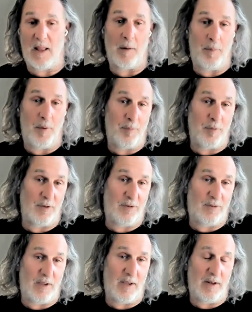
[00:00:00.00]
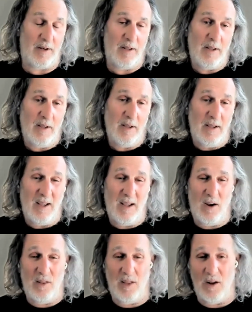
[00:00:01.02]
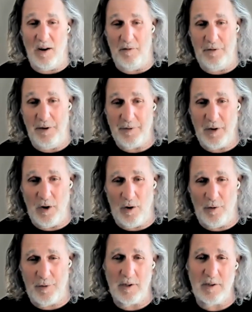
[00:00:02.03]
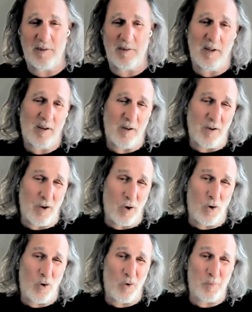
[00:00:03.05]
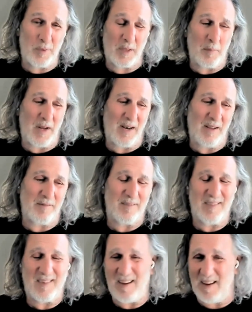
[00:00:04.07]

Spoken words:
to get a lot of people to see it. Are they going to have 50 offers? No, but they might have